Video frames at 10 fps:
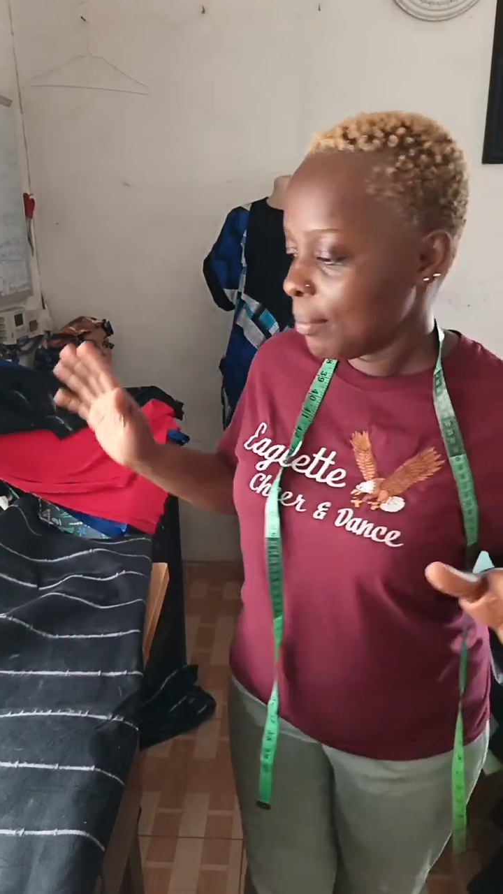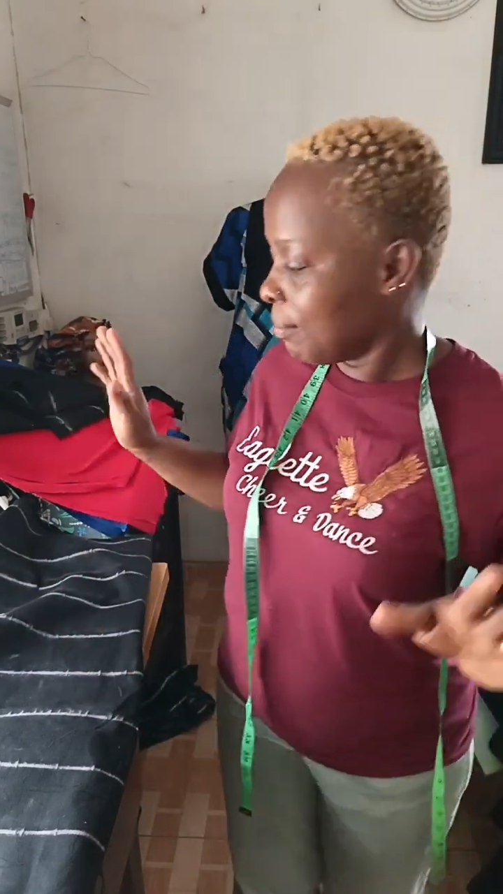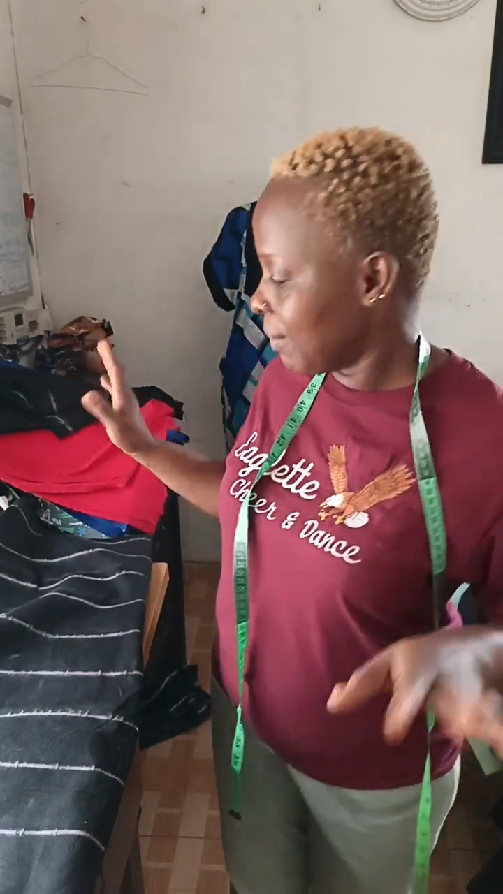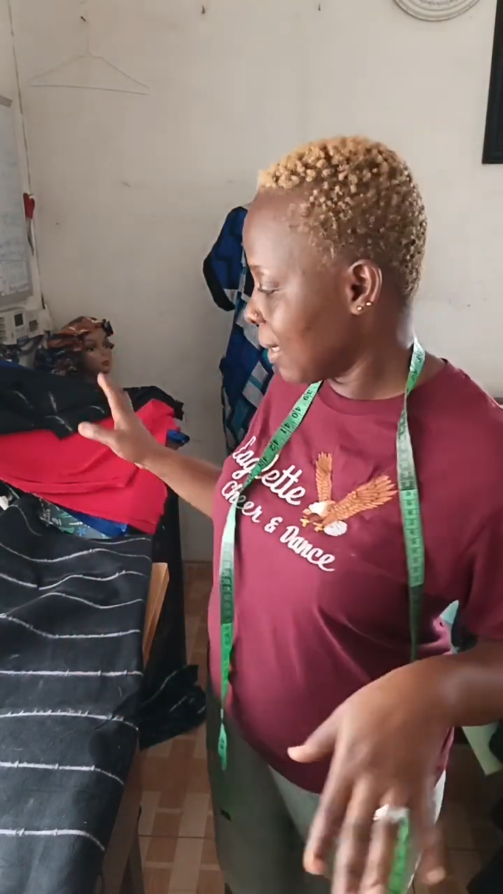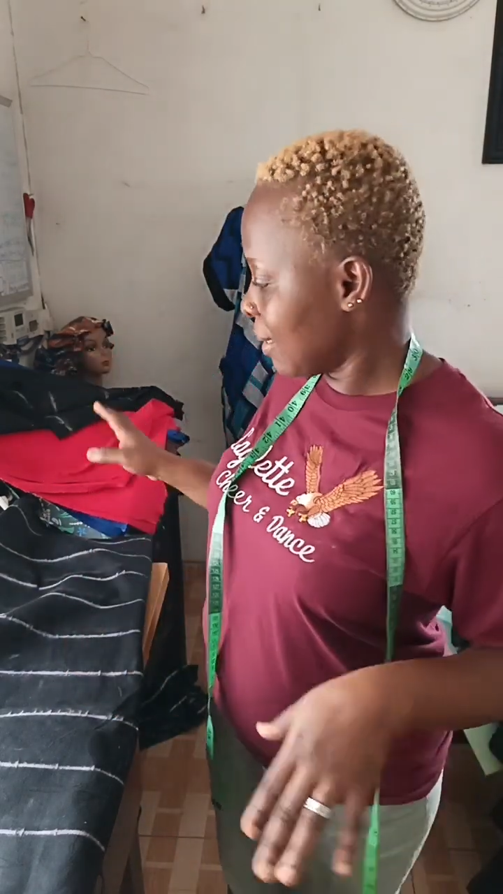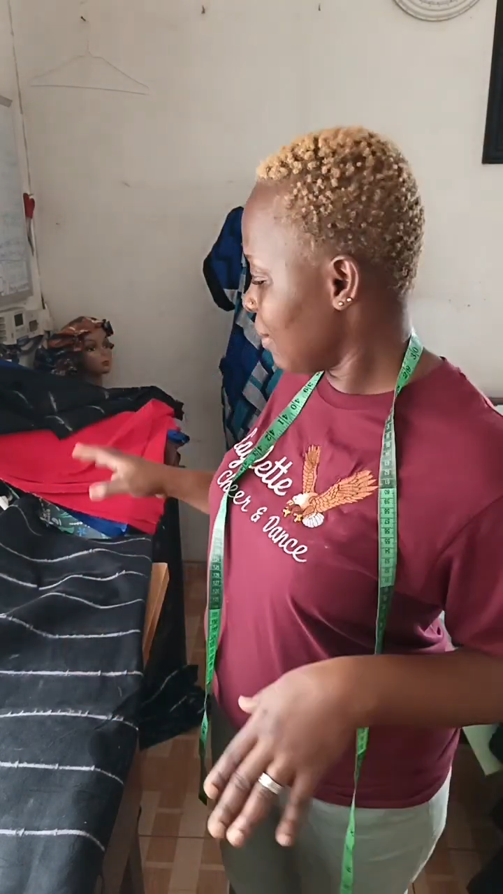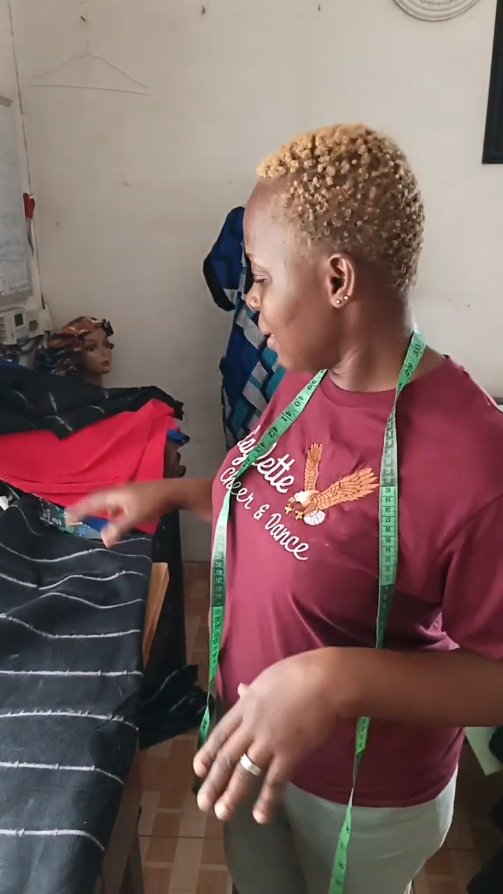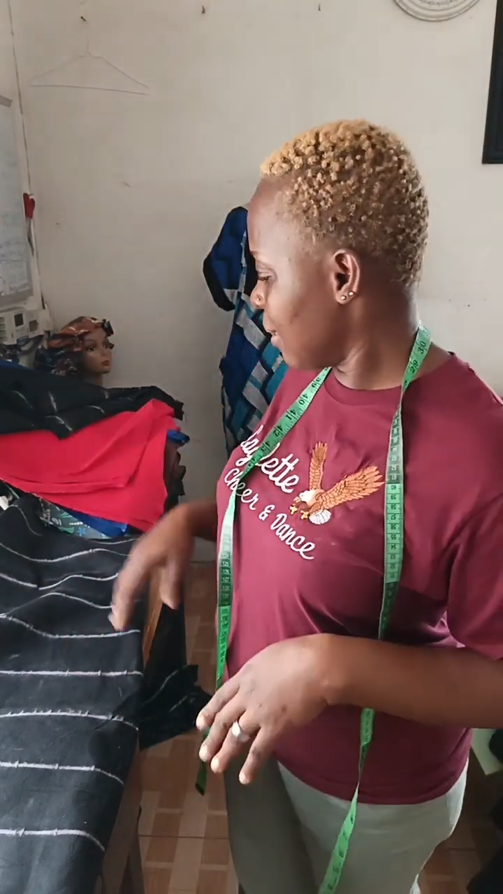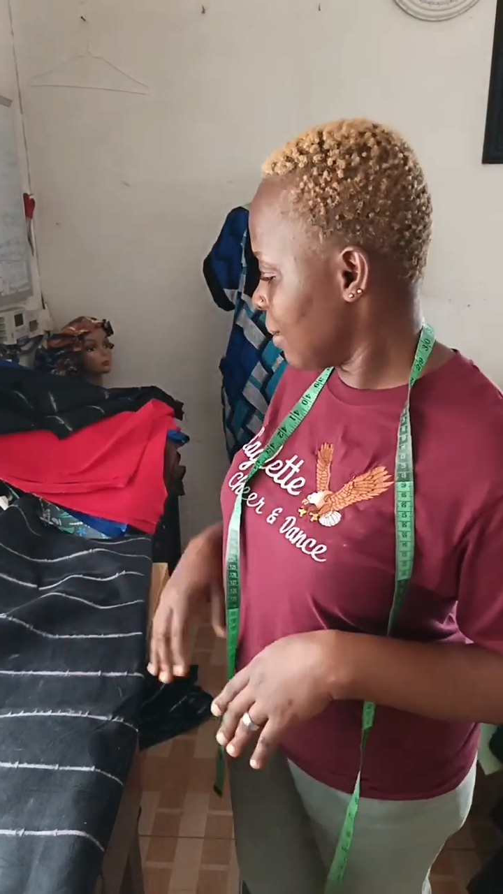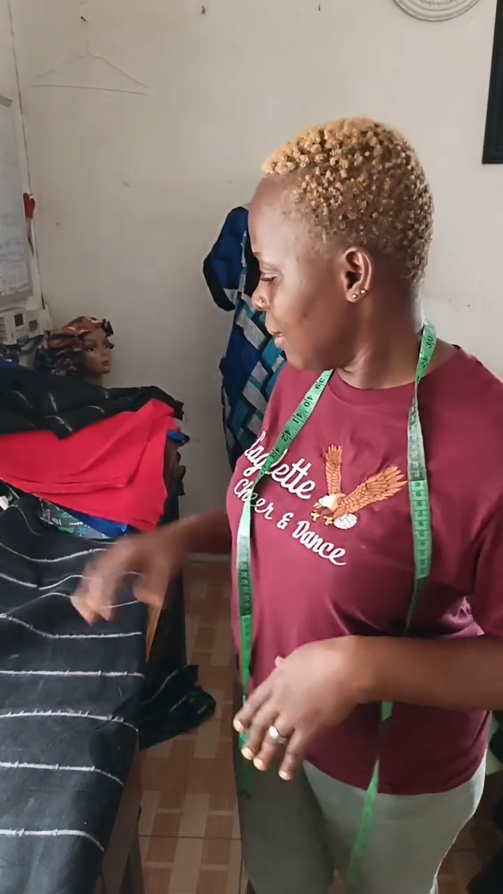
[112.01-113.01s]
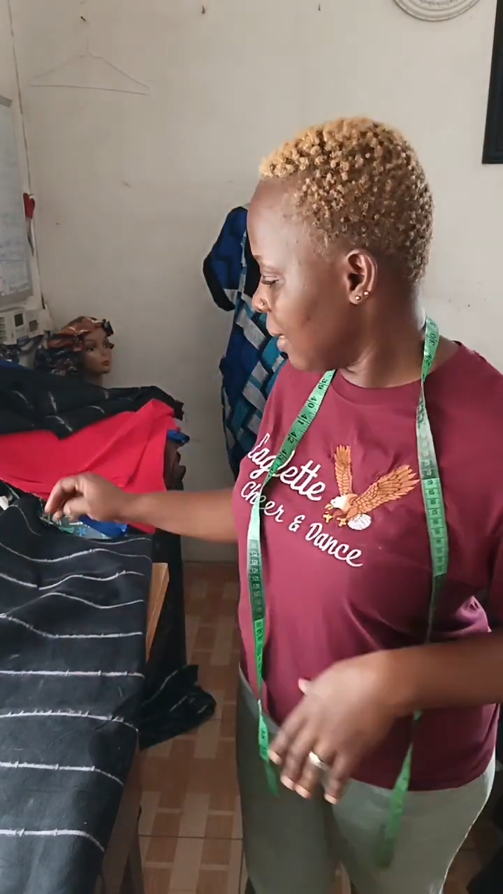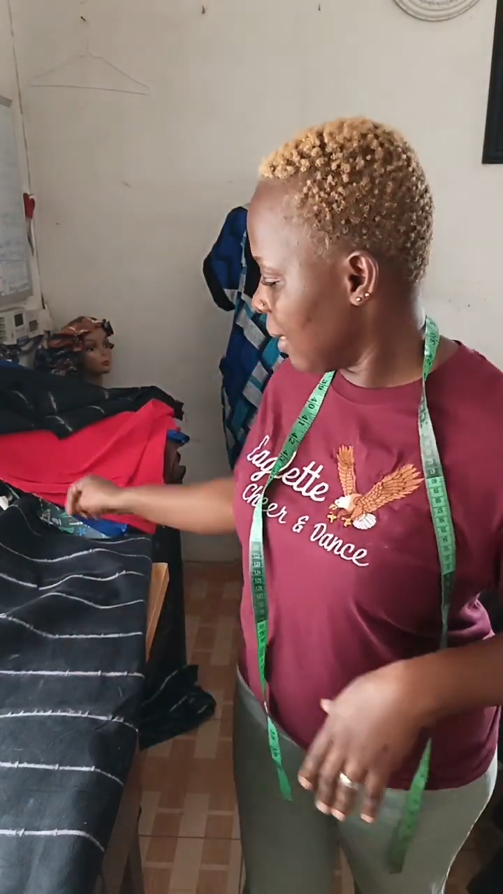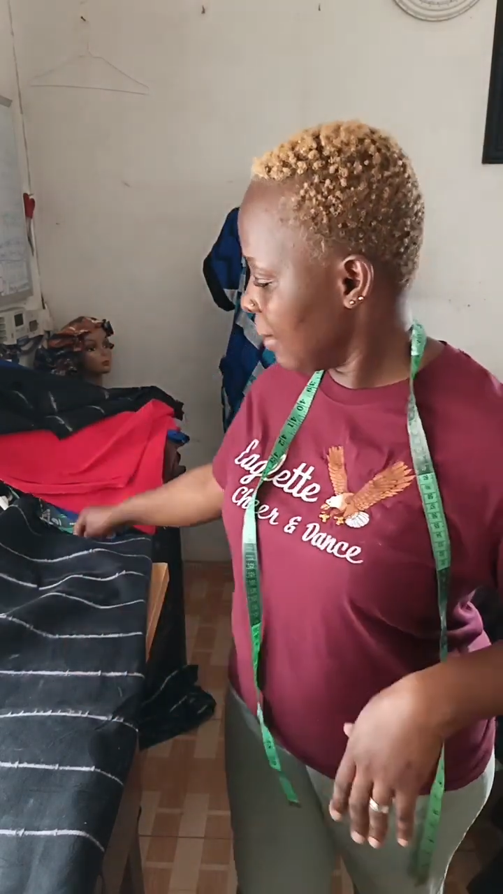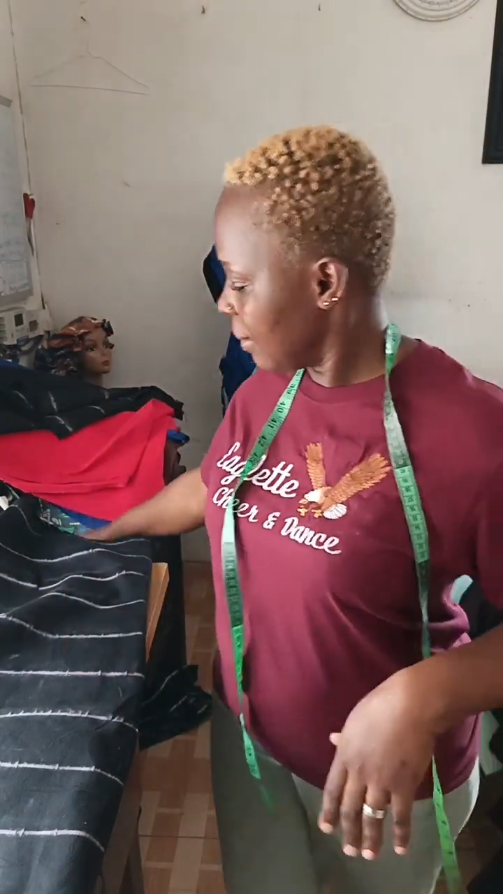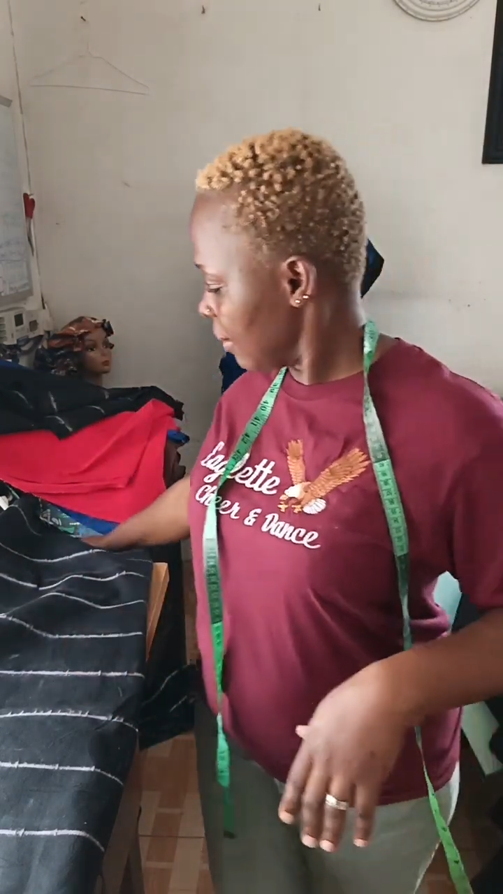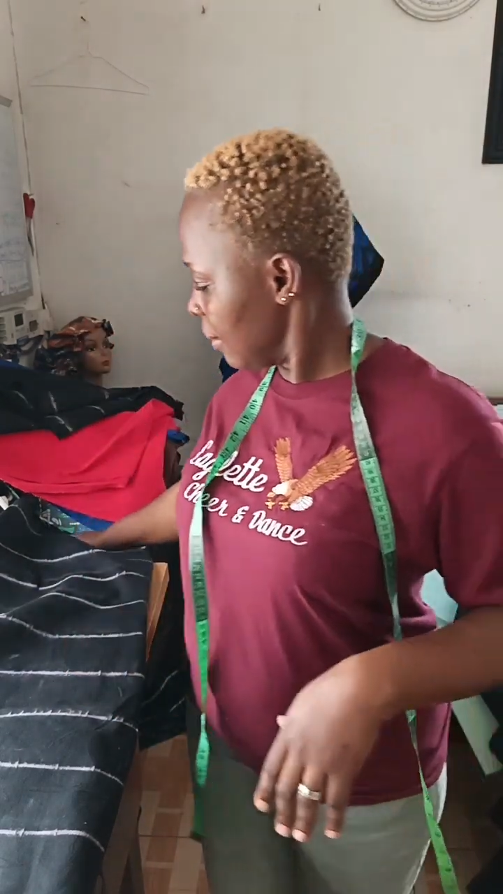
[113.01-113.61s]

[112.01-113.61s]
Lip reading: materials needed,